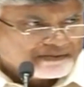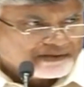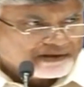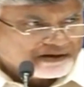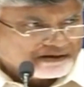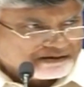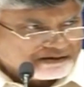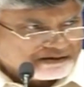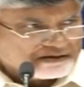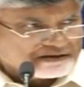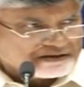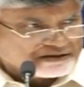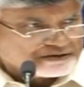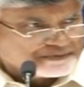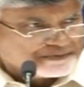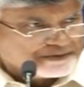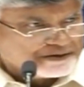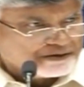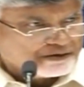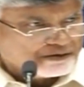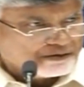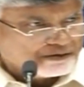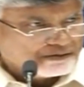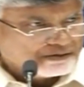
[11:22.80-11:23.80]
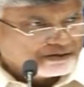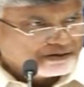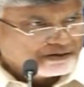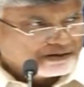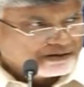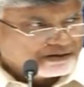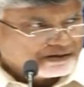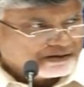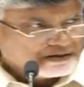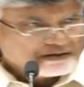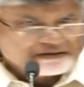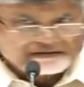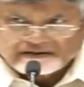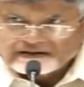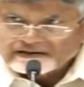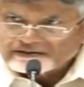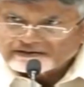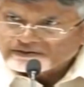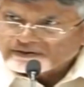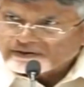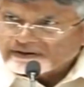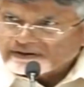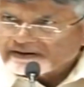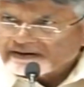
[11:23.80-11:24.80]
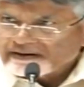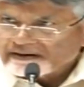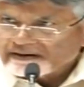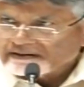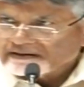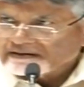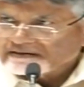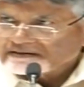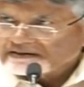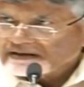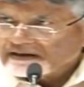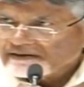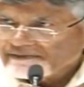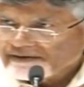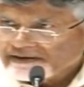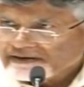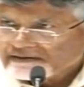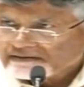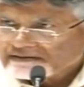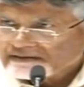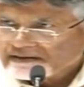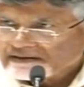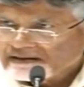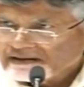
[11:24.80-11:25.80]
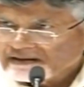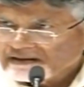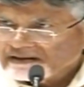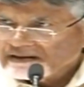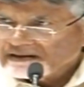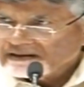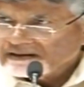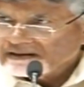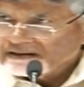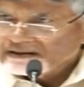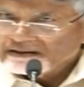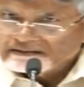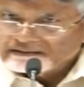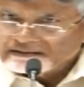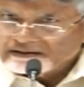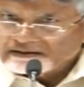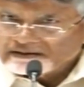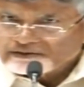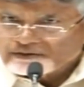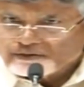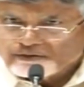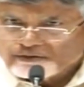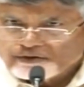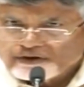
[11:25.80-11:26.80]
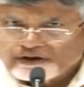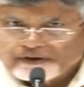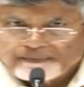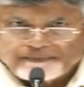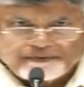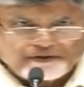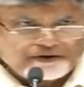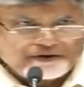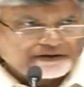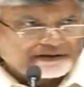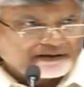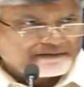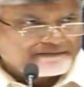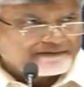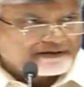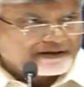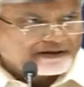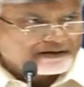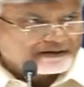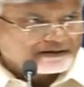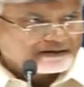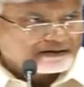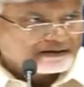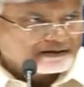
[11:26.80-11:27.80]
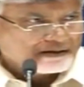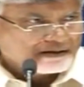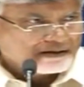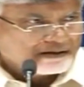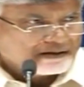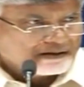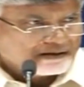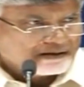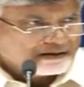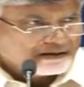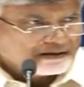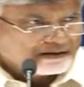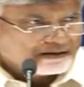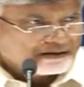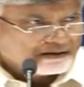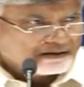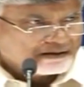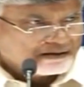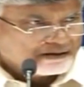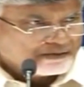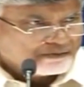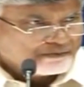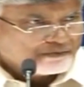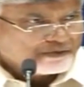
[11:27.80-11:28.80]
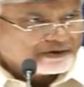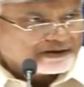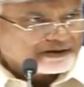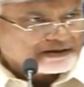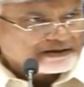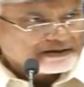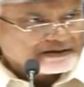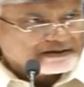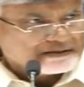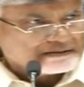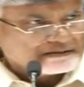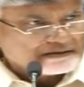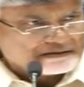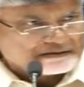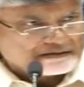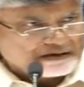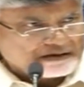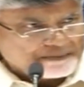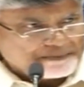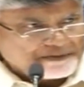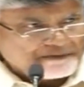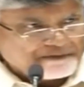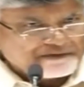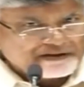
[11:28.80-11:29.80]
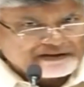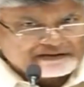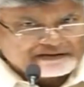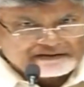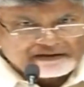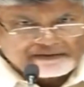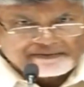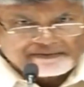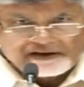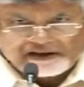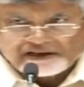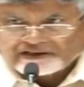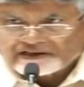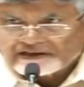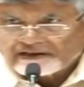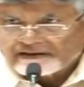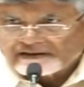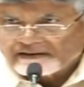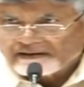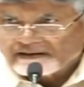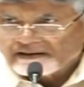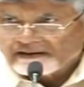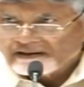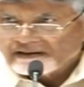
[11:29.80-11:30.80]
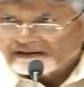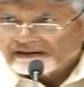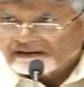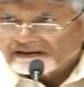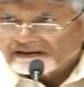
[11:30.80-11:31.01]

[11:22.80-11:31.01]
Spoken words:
Intelligence Bureau. He is also conducting surveys. He is also doing political work. Why this type of discrimination?